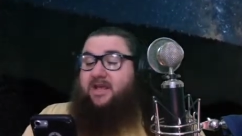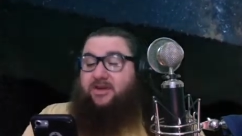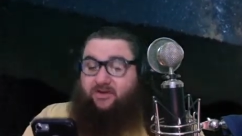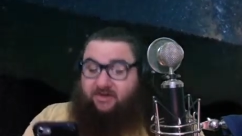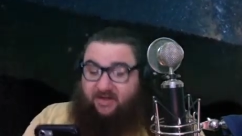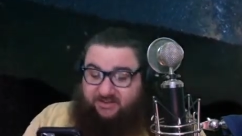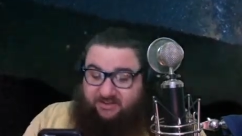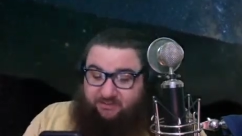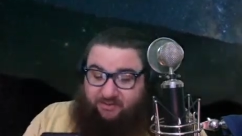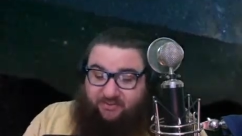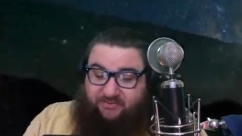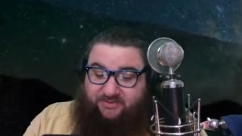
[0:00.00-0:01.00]
You're not
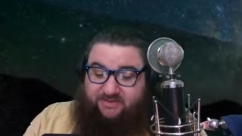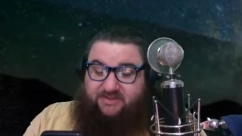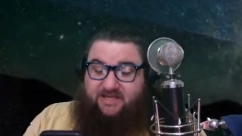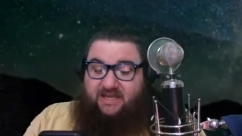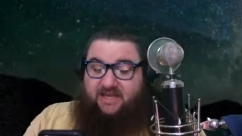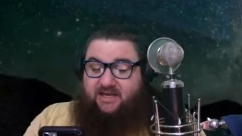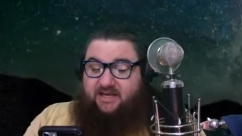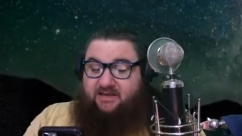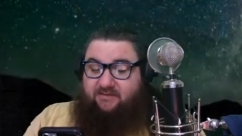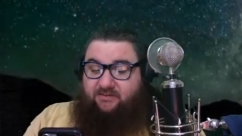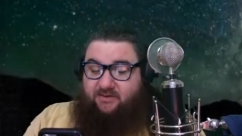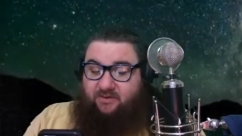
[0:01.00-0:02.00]
supposed to see it
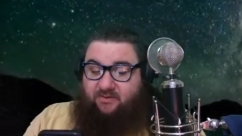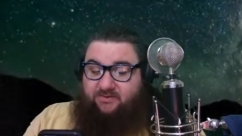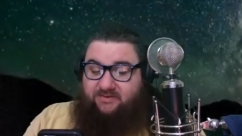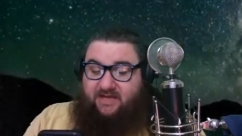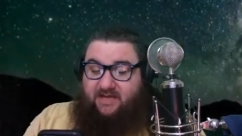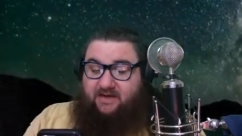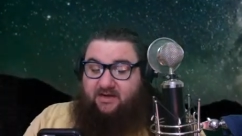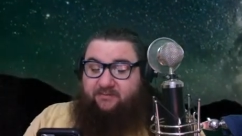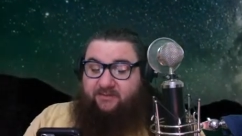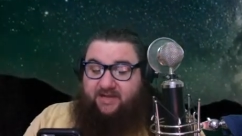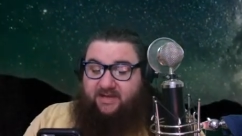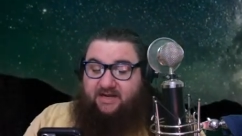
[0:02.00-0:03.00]
if you don't sign up
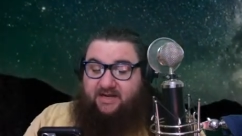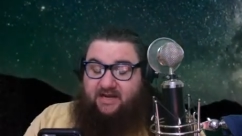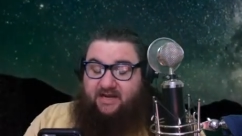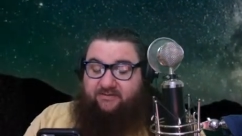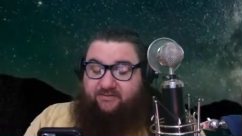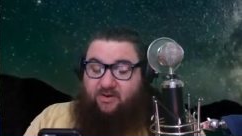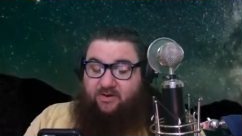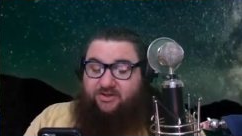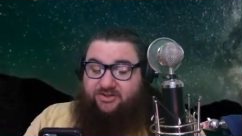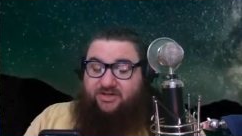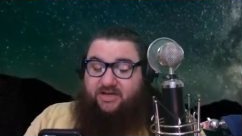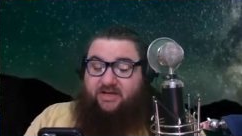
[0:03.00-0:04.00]
for that kind of dark
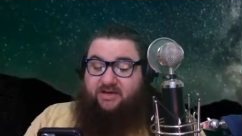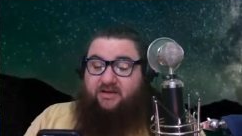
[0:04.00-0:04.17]
shit.